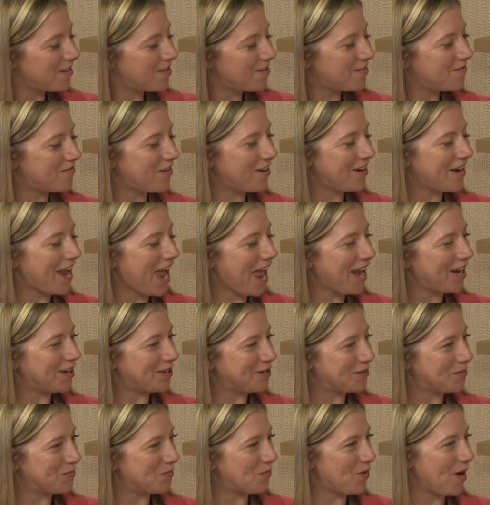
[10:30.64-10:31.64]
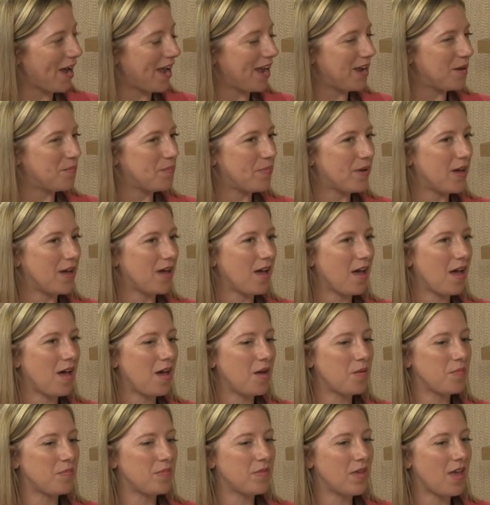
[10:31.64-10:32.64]
very elegant way. But
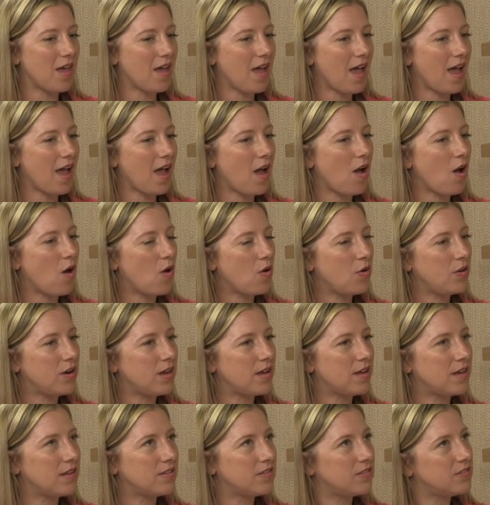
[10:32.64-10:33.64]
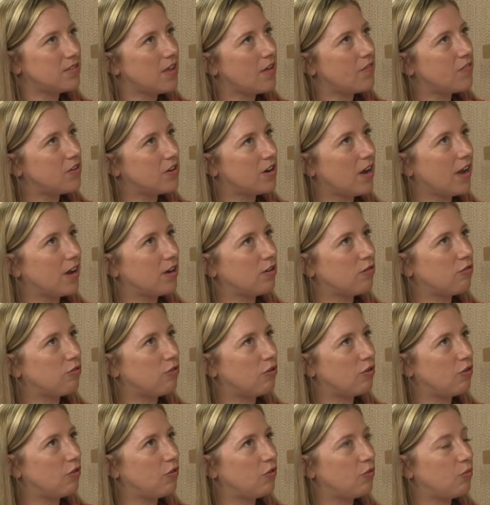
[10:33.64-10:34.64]
um, on a seven night
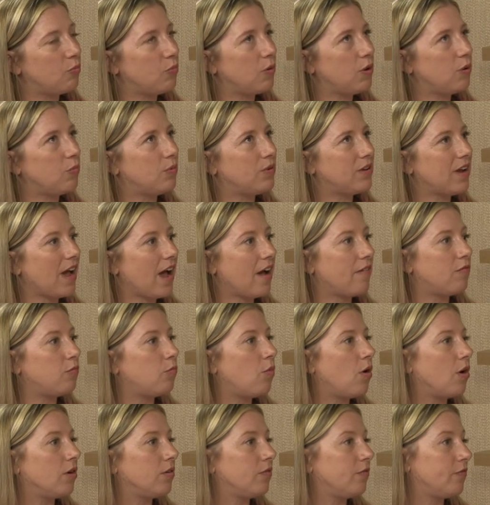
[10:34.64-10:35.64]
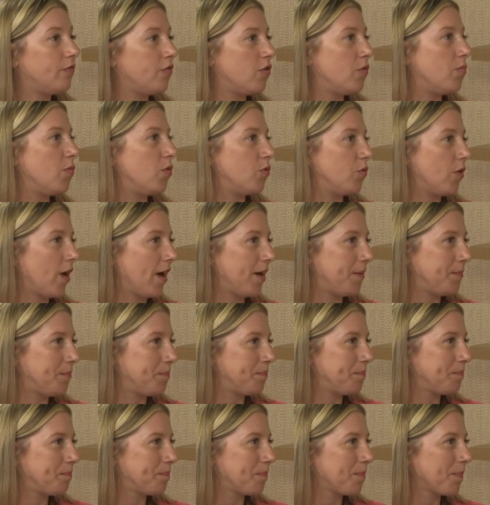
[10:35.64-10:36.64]
cruise, we would have one formal night.
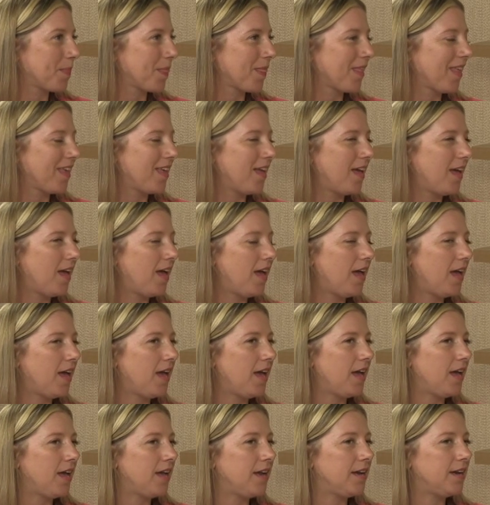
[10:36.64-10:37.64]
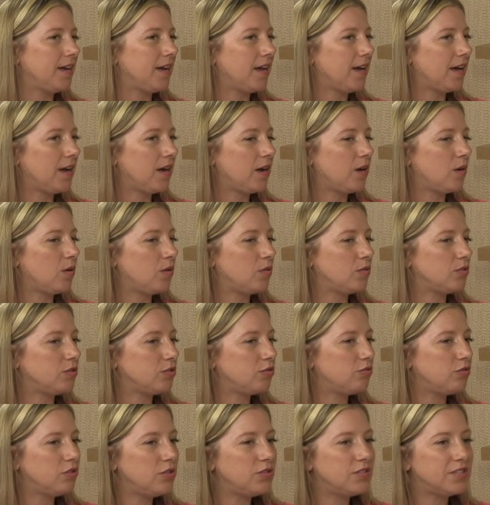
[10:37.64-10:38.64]
Now,
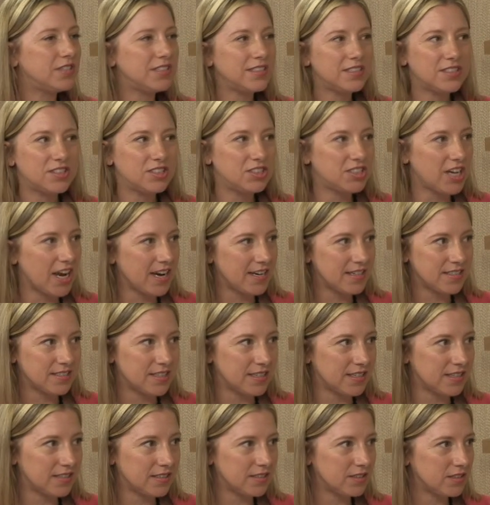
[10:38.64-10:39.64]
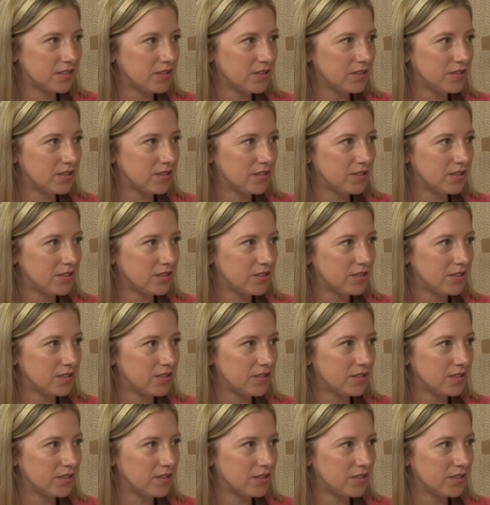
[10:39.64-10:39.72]
cruising is changing